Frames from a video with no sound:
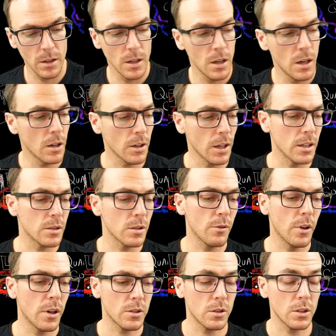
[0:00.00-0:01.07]
Okay, so
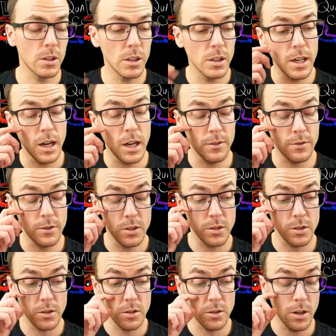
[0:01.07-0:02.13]
far so good. Now I've just
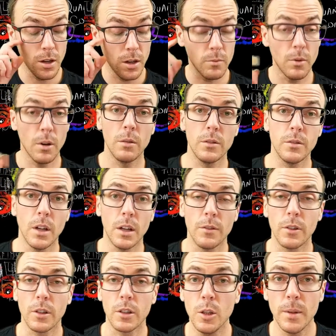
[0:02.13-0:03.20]
done what we've done for
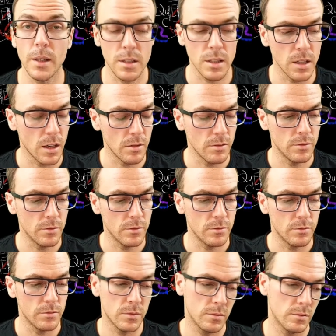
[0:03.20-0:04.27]
qubits, and I've
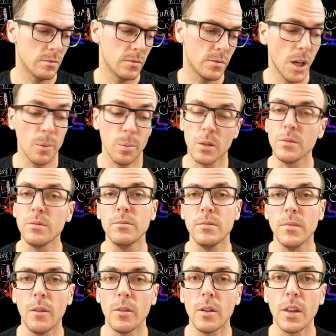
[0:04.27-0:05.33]
doubled
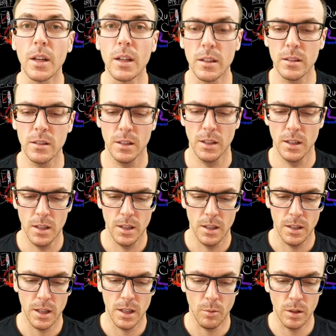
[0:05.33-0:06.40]
everything
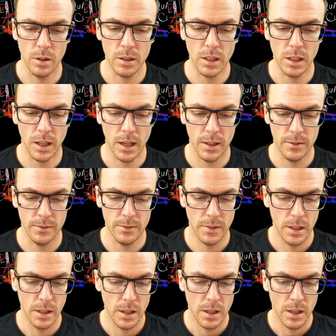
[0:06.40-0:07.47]
that we're looking at.
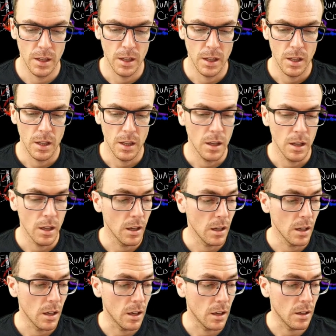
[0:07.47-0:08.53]

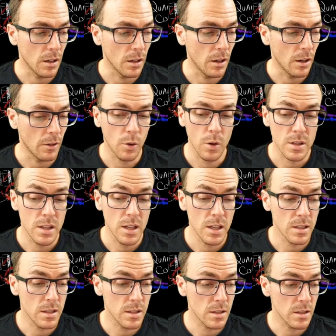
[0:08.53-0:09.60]
Of course,
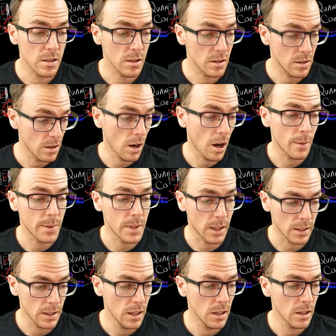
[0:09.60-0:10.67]
this object
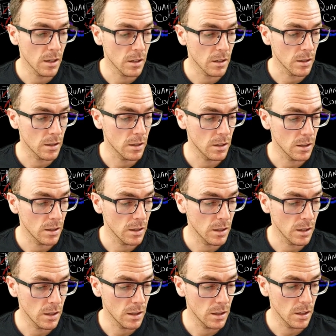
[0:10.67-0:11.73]
here,
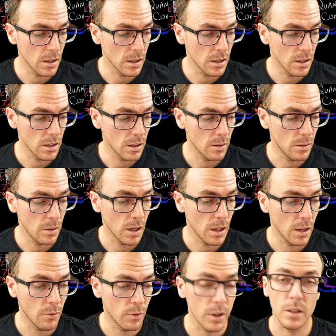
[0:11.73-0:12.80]
if we
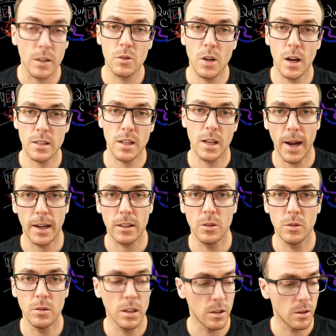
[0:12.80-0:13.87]
translate it back to
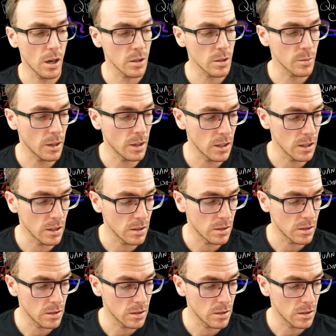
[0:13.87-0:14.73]
linear algebra, is